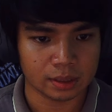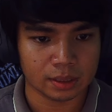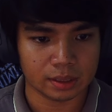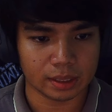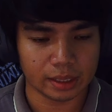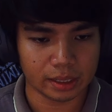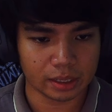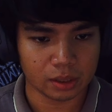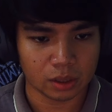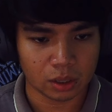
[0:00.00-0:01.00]
Then
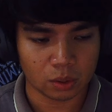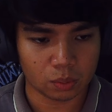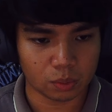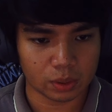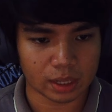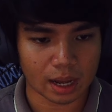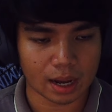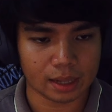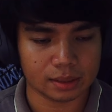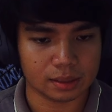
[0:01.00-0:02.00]
here, we will
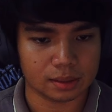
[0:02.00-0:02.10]
add